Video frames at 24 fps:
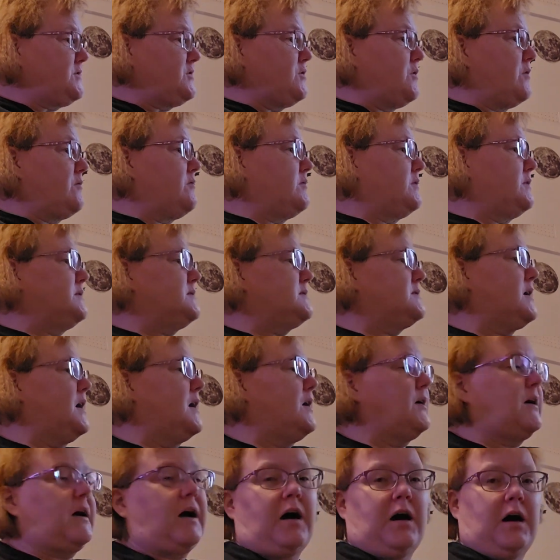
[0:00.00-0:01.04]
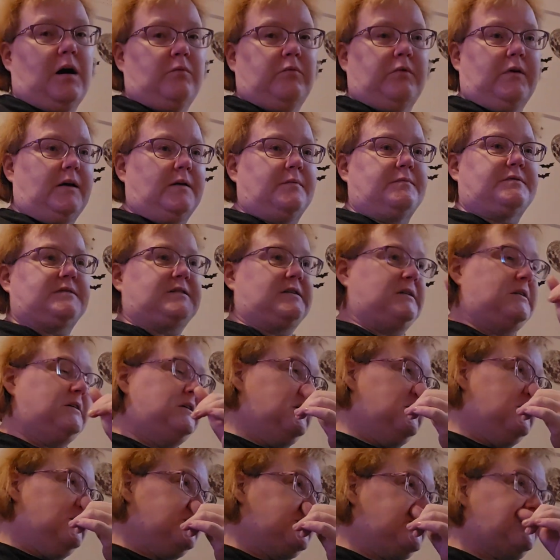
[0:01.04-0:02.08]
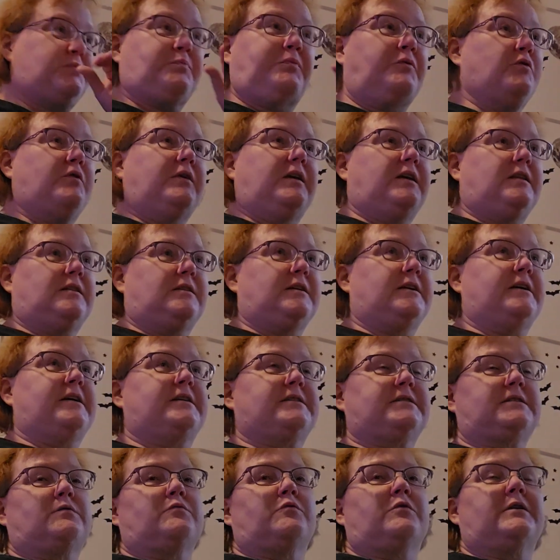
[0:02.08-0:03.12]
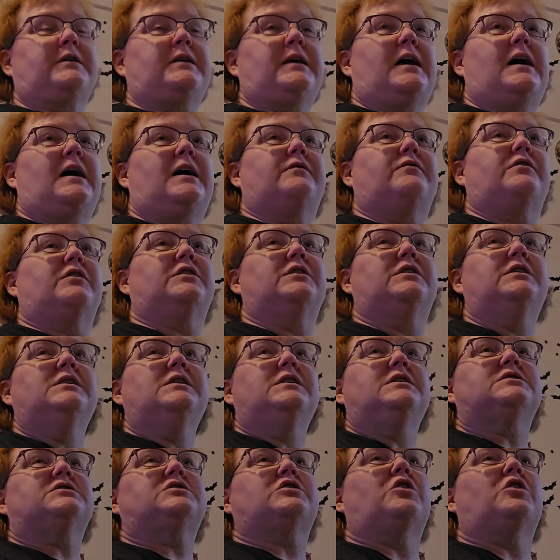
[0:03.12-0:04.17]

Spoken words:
so everything's got cobwebs and spooky things, and we're going to have it's